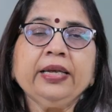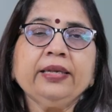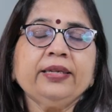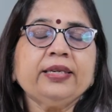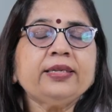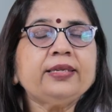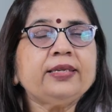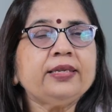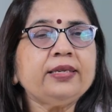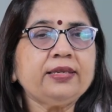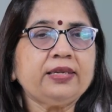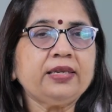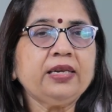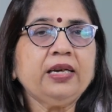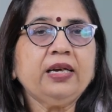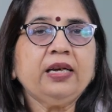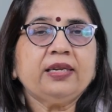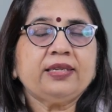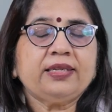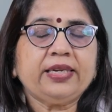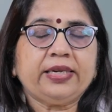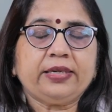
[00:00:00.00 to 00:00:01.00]
This is
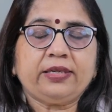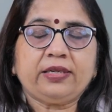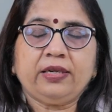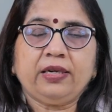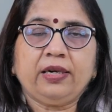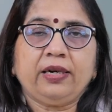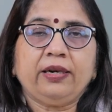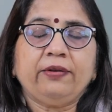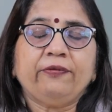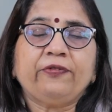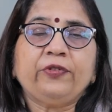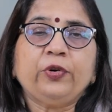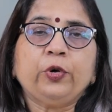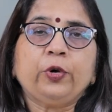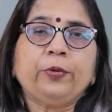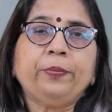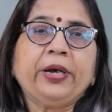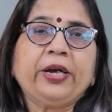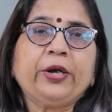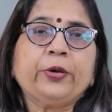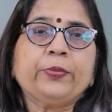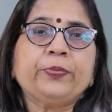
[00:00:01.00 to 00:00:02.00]
sentinel lymph
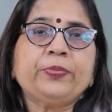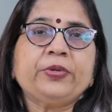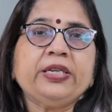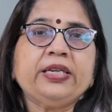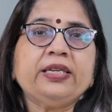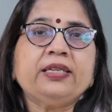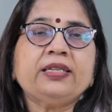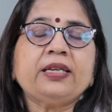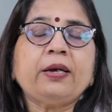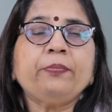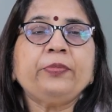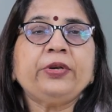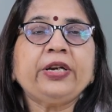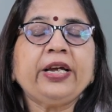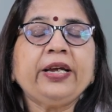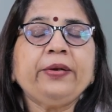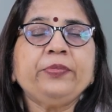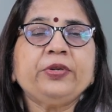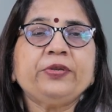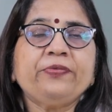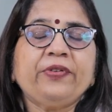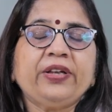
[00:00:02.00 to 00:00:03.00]
node biopsy.
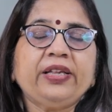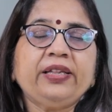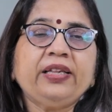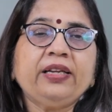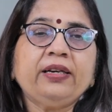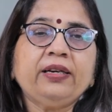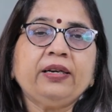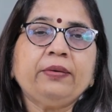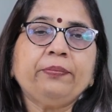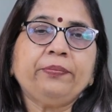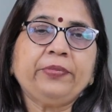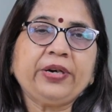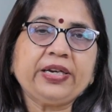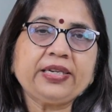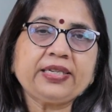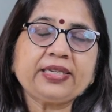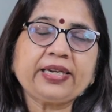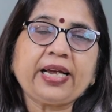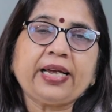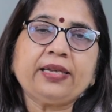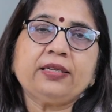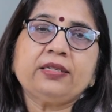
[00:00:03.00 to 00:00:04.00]
Sometimes when the
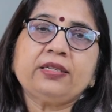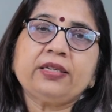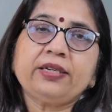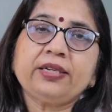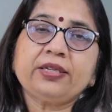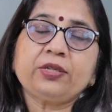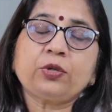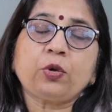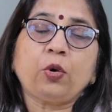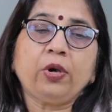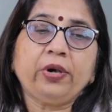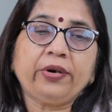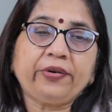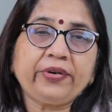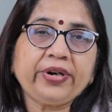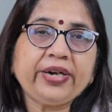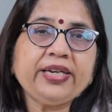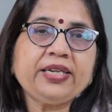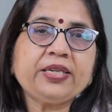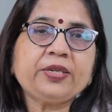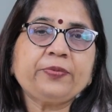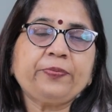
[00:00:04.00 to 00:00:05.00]
breast cancer has
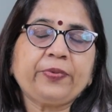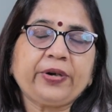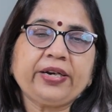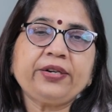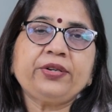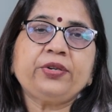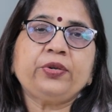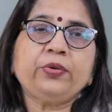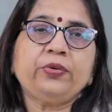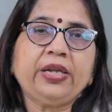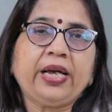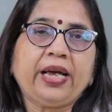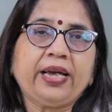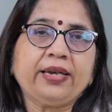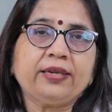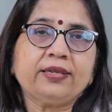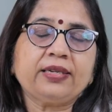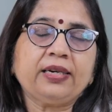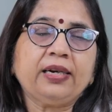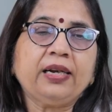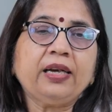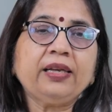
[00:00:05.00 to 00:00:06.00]
already spread to the
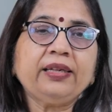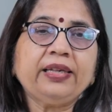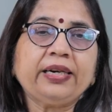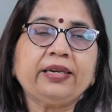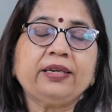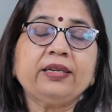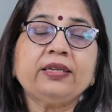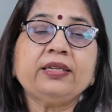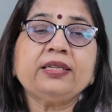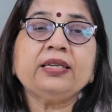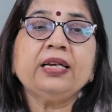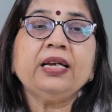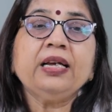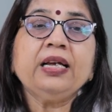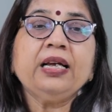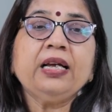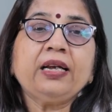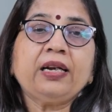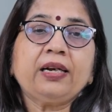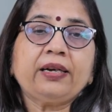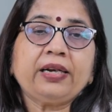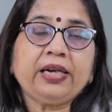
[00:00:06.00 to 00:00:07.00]
axilla, that is
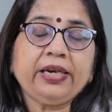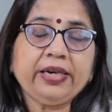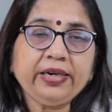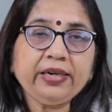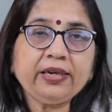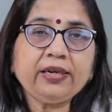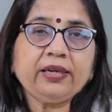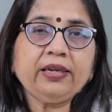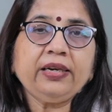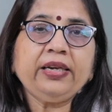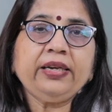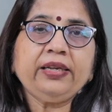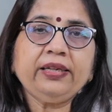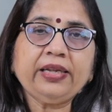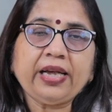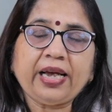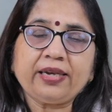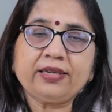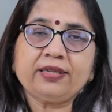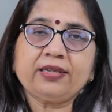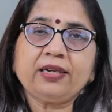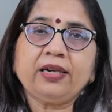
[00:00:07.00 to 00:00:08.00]
clinically the
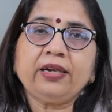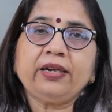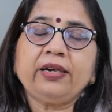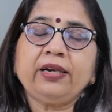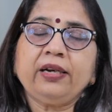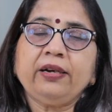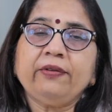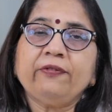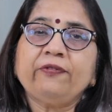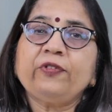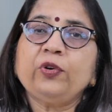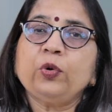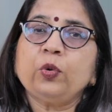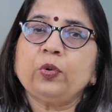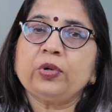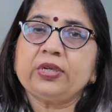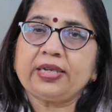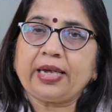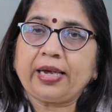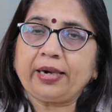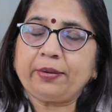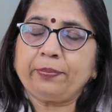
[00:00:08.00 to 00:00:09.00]
axillary lymph
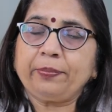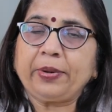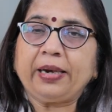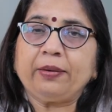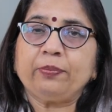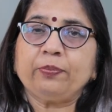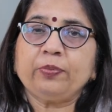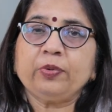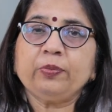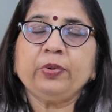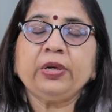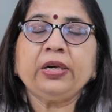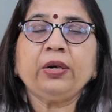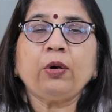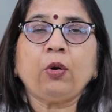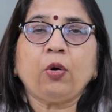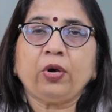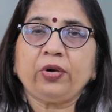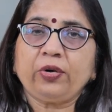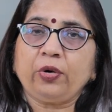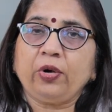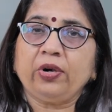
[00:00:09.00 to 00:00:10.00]
nodes are palpable,
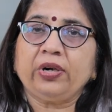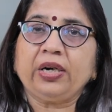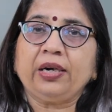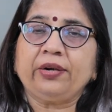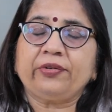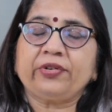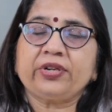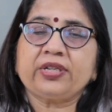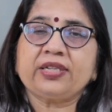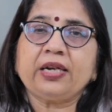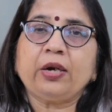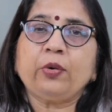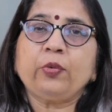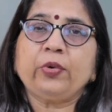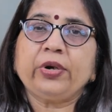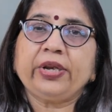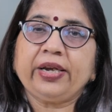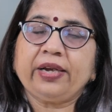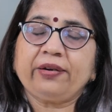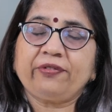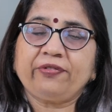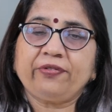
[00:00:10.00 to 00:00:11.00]
or on
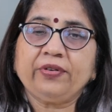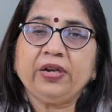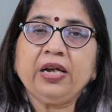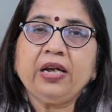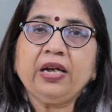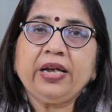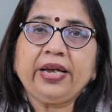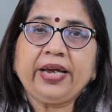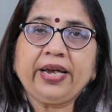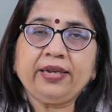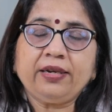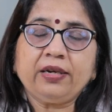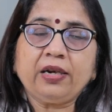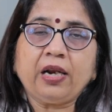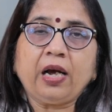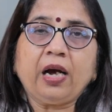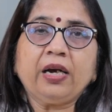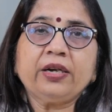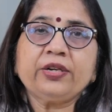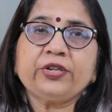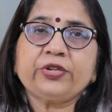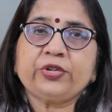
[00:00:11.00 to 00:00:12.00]
ultrasound they are
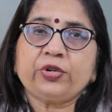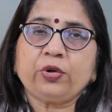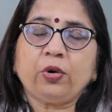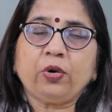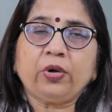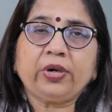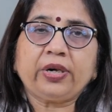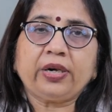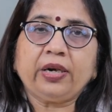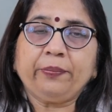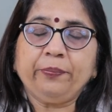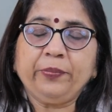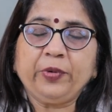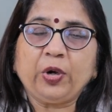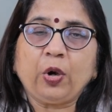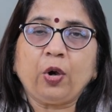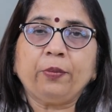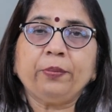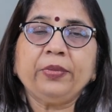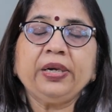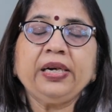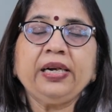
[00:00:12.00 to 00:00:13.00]
enlarged or
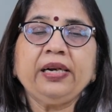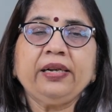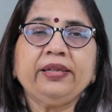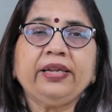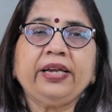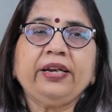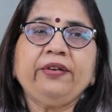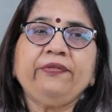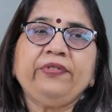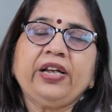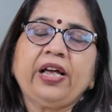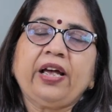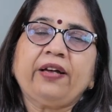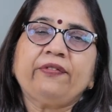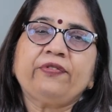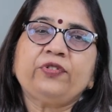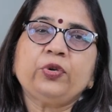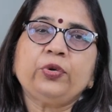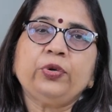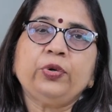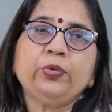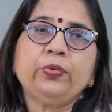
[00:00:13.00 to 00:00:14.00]
abnormal, then we
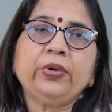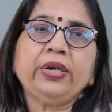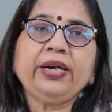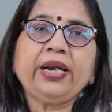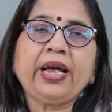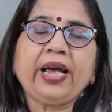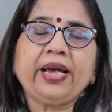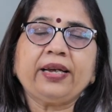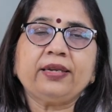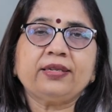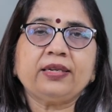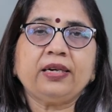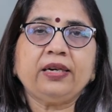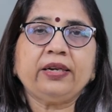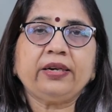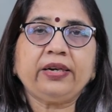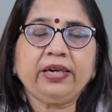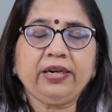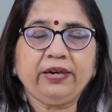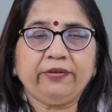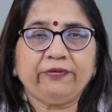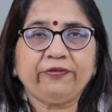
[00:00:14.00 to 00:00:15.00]
have to do an
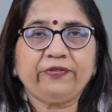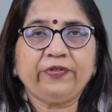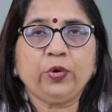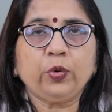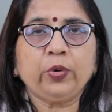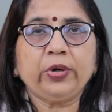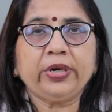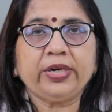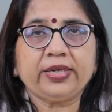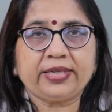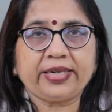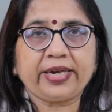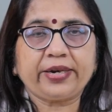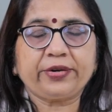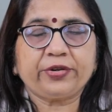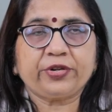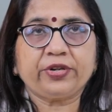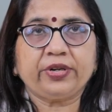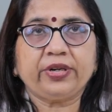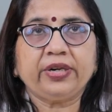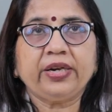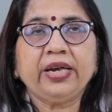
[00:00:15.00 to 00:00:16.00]
axillary lymph node
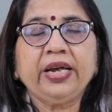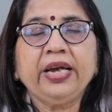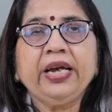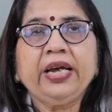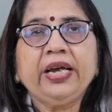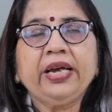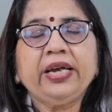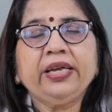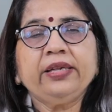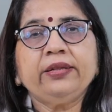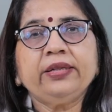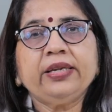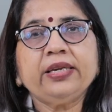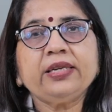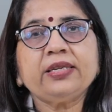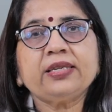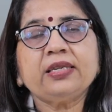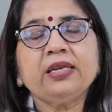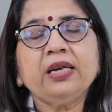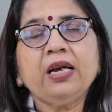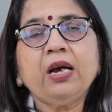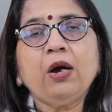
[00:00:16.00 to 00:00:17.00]
dissection. In
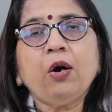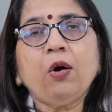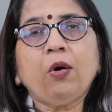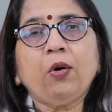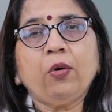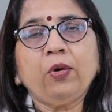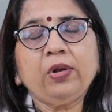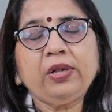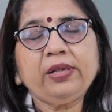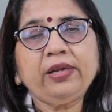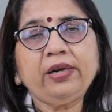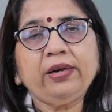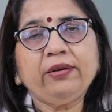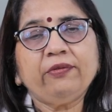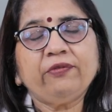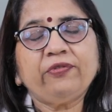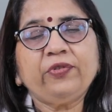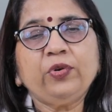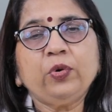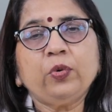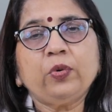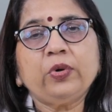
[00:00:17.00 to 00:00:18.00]
this, all the
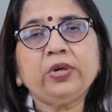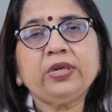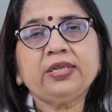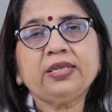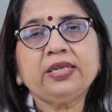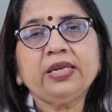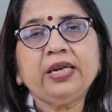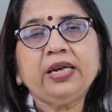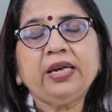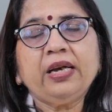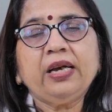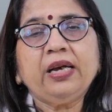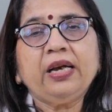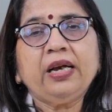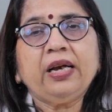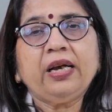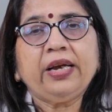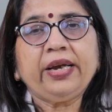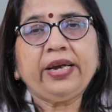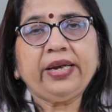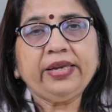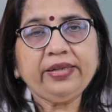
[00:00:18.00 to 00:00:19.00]
lymph nodes
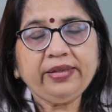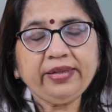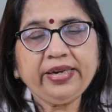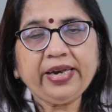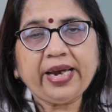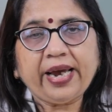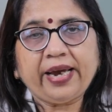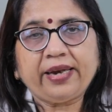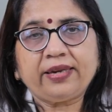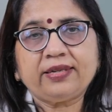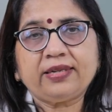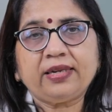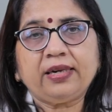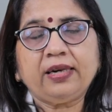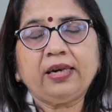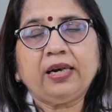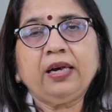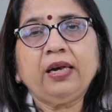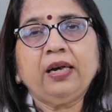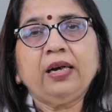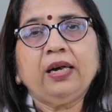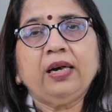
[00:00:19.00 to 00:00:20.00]
in the
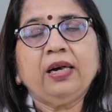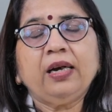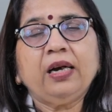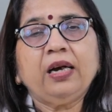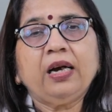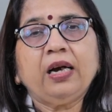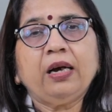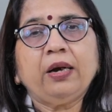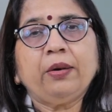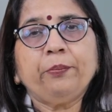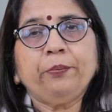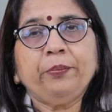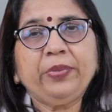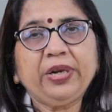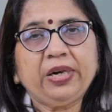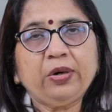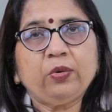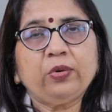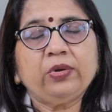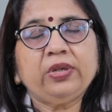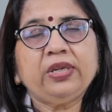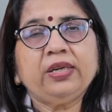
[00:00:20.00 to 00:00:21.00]
axilla
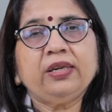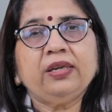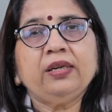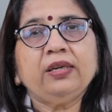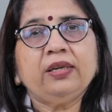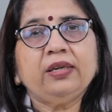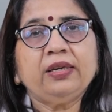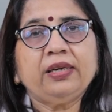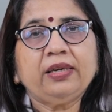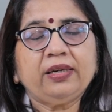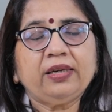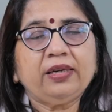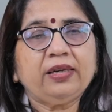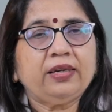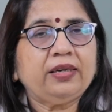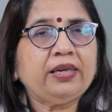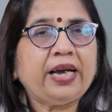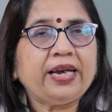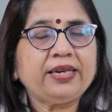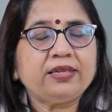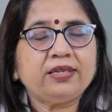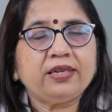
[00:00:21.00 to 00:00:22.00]
below the
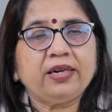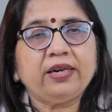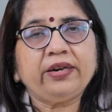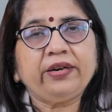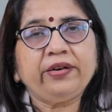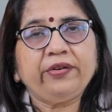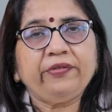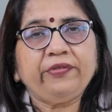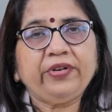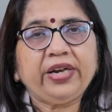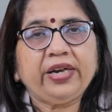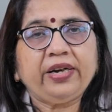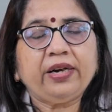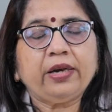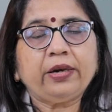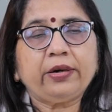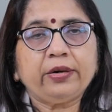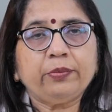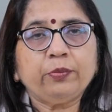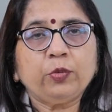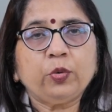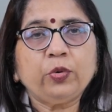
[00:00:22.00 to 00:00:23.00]
axillary vein
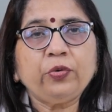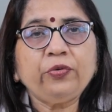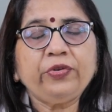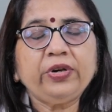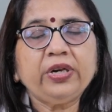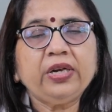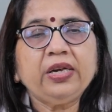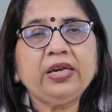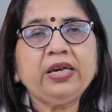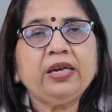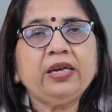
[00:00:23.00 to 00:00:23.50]
are removed.